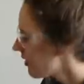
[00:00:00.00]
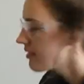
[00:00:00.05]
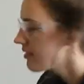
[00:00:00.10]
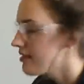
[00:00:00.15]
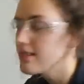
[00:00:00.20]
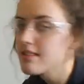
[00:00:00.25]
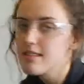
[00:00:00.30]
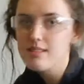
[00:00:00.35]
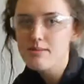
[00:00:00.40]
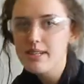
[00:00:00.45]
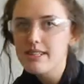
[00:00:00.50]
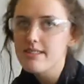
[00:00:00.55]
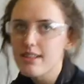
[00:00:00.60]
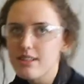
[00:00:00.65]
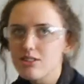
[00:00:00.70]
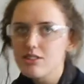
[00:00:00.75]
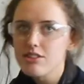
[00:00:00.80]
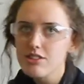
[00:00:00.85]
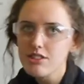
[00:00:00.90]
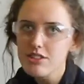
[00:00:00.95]
This is my
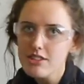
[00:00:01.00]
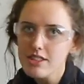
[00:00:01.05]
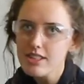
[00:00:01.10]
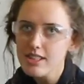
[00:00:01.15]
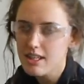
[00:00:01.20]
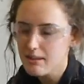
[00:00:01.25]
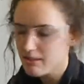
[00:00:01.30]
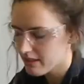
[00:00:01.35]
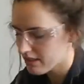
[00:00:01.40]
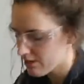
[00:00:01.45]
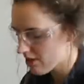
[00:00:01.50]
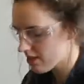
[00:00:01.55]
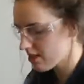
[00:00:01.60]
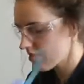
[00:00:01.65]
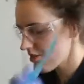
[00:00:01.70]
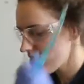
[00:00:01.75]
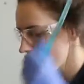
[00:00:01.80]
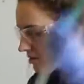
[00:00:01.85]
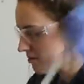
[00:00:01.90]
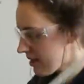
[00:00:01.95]
suction unit. I'm going to check
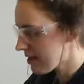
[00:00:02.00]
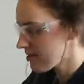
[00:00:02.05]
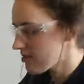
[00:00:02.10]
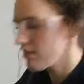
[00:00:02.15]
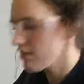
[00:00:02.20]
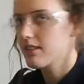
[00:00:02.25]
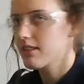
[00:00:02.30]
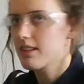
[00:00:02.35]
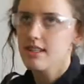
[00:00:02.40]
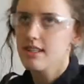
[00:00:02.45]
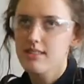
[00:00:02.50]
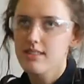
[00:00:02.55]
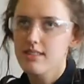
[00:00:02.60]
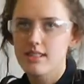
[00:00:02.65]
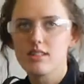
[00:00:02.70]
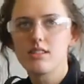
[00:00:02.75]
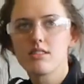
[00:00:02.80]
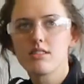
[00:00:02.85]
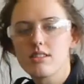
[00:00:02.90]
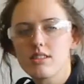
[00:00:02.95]
the tubing is not kinked
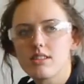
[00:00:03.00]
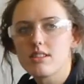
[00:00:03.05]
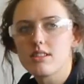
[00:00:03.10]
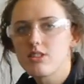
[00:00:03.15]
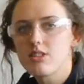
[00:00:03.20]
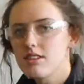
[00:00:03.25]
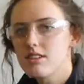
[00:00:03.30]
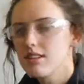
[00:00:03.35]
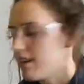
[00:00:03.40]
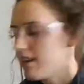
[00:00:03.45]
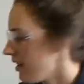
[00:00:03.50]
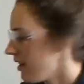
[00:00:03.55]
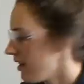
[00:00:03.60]
and in good condition.